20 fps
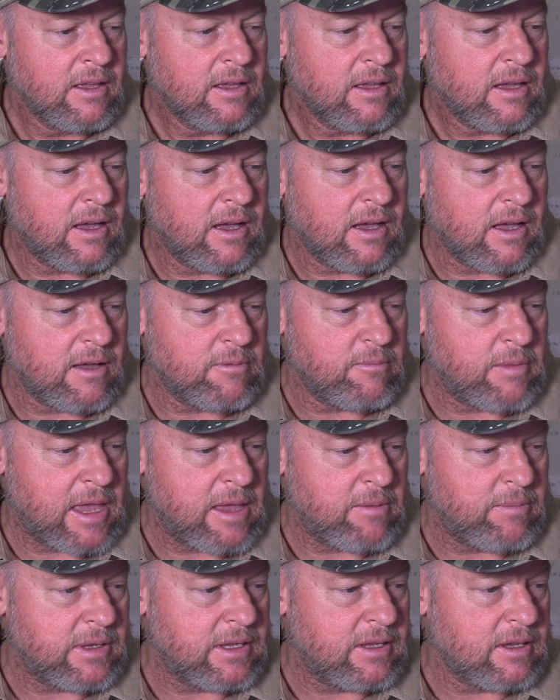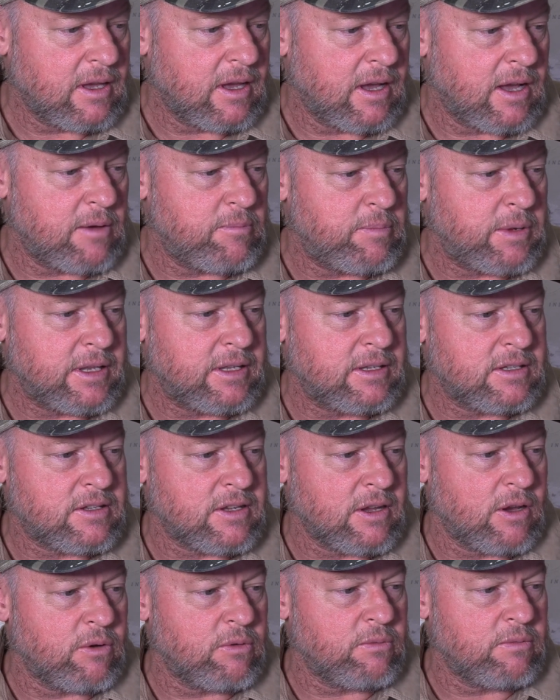Maybe. But
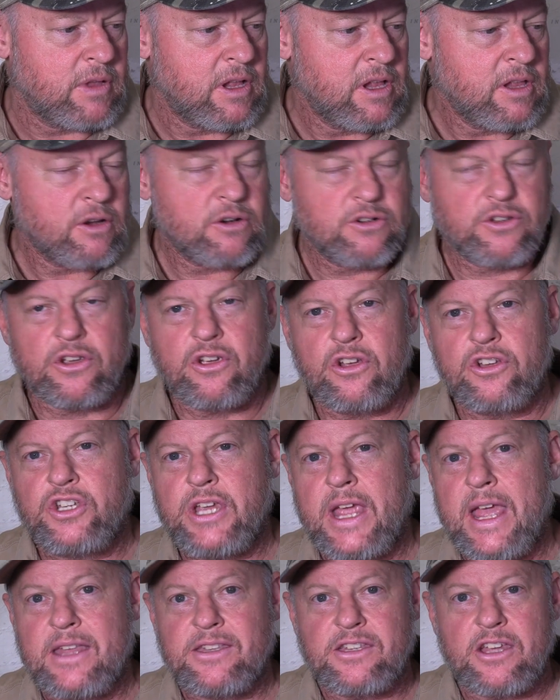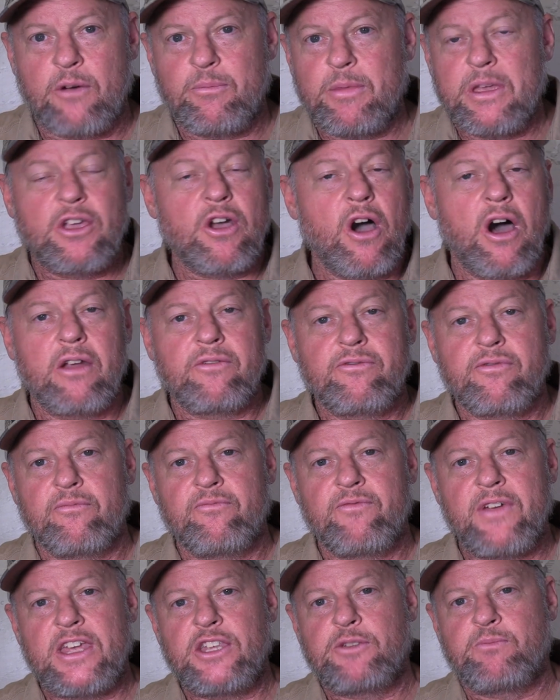so there's a good chance I'll be gone
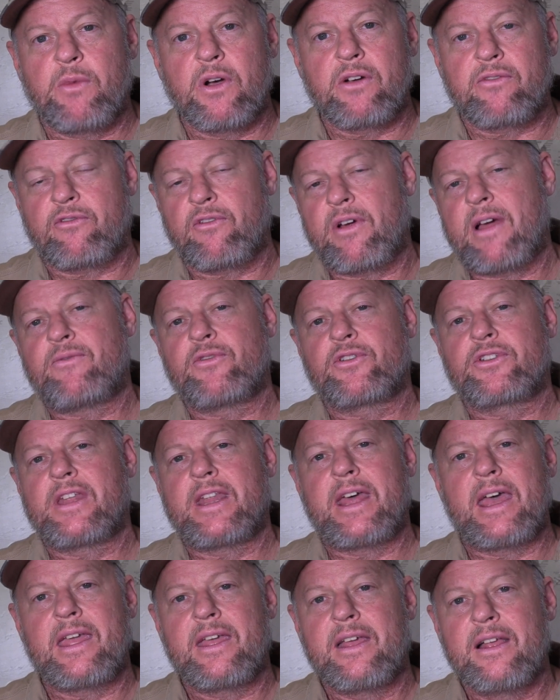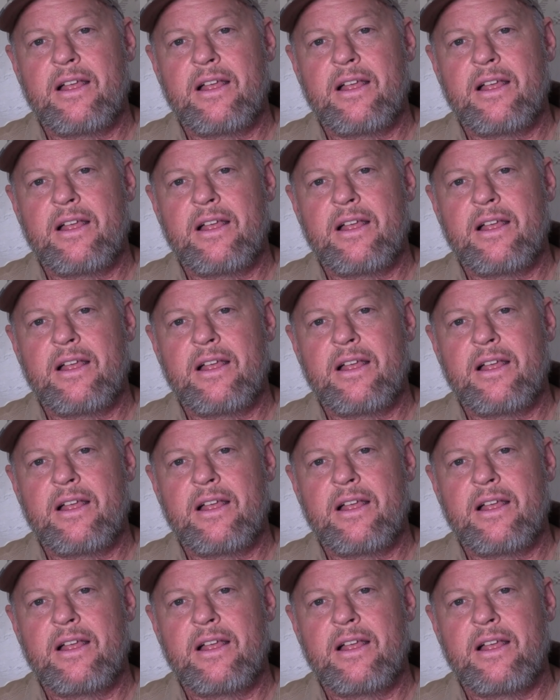Facebook forever today